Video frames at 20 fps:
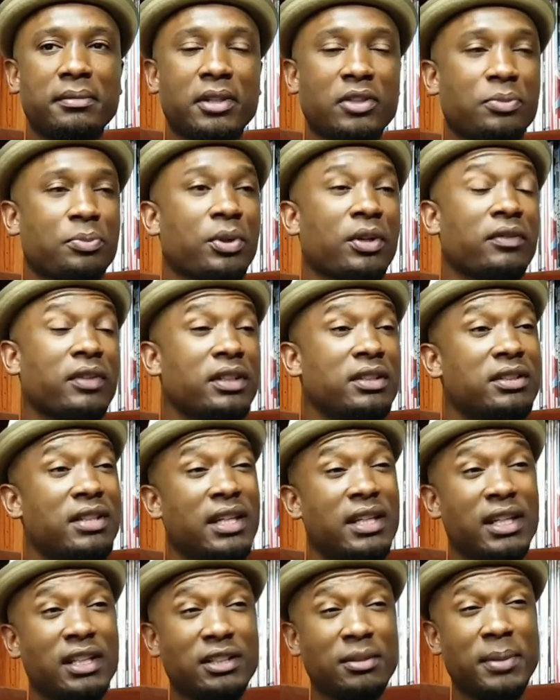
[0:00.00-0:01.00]
There's privilege
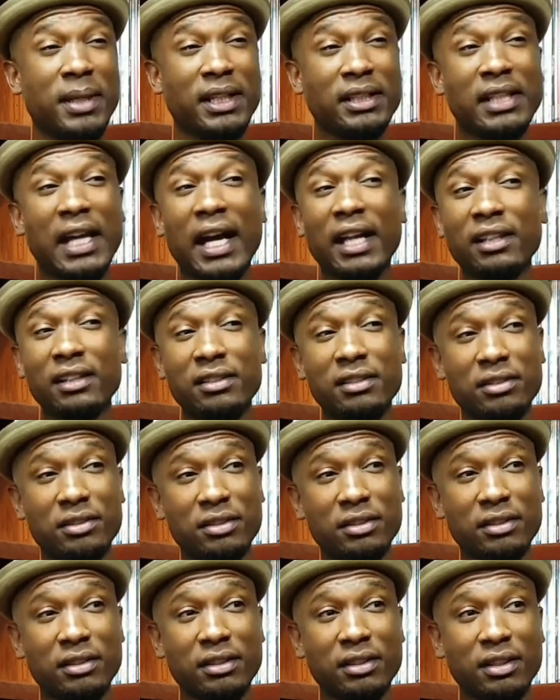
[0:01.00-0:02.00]
that needs to be
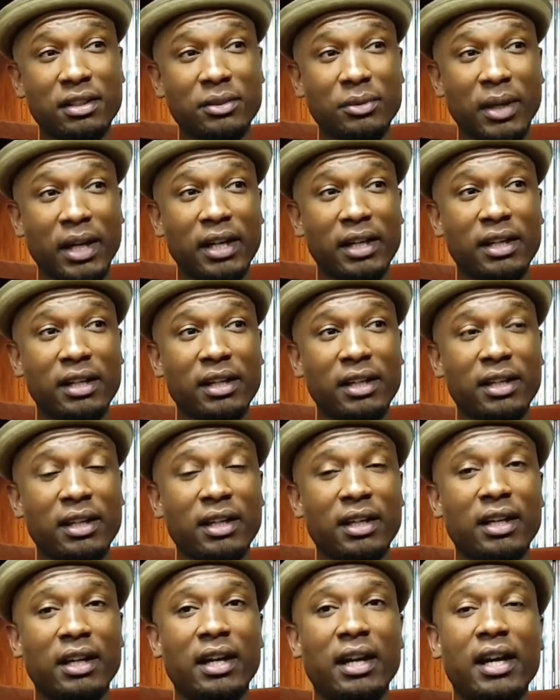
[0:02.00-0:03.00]
acknowledged, right?
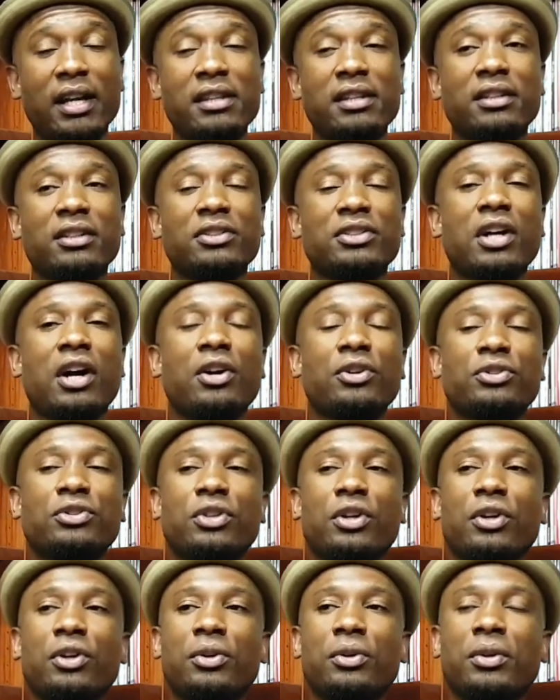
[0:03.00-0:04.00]
And then there's
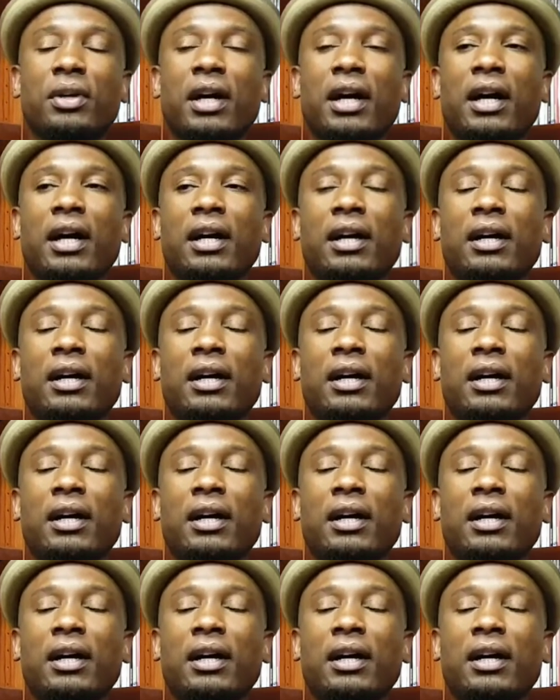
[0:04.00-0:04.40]
also